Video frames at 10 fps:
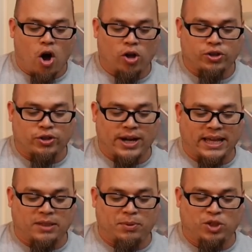
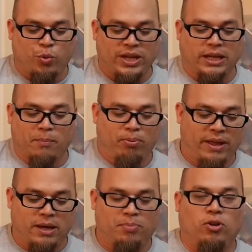Alternate between
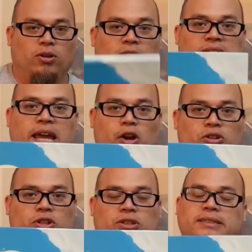playable
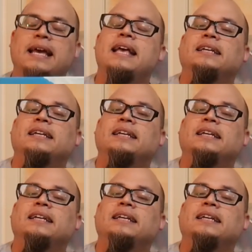characters.